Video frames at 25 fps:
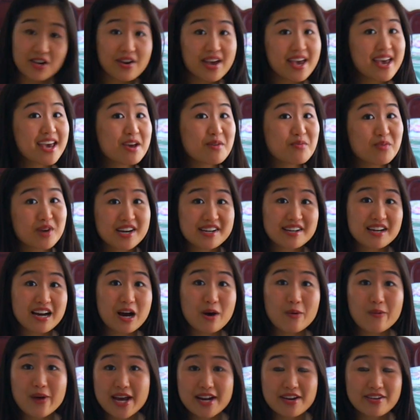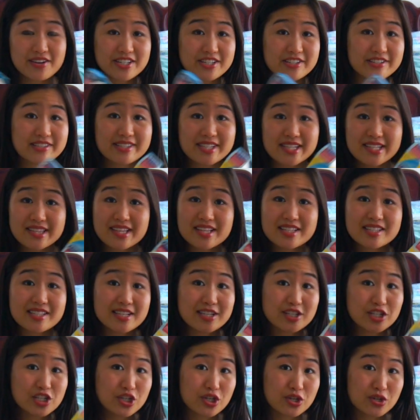hey, why not? Why don't I just stick this
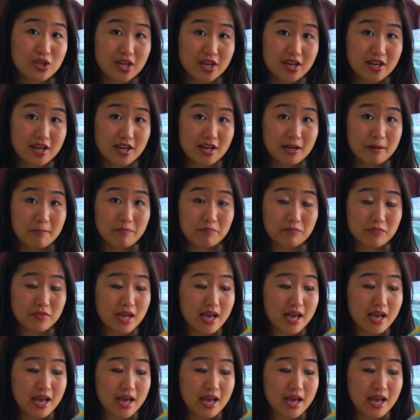into the